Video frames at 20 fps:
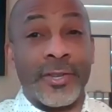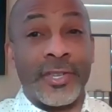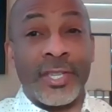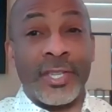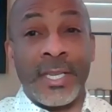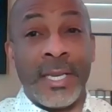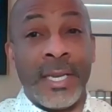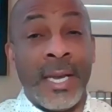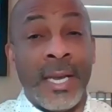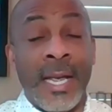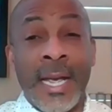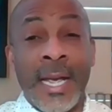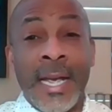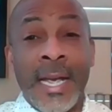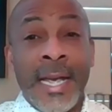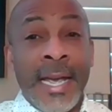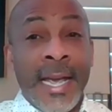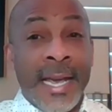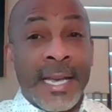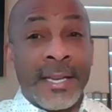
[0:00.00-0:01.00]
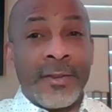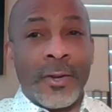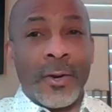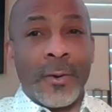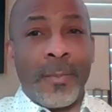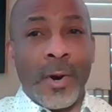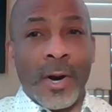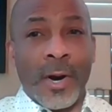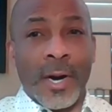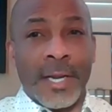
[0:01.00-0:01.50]
she had
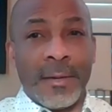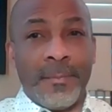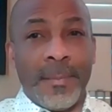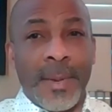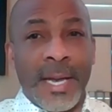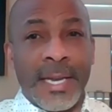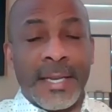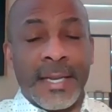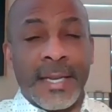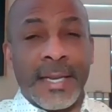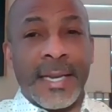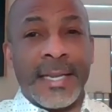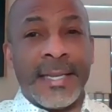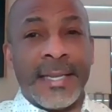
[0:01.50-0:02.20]
no part in making.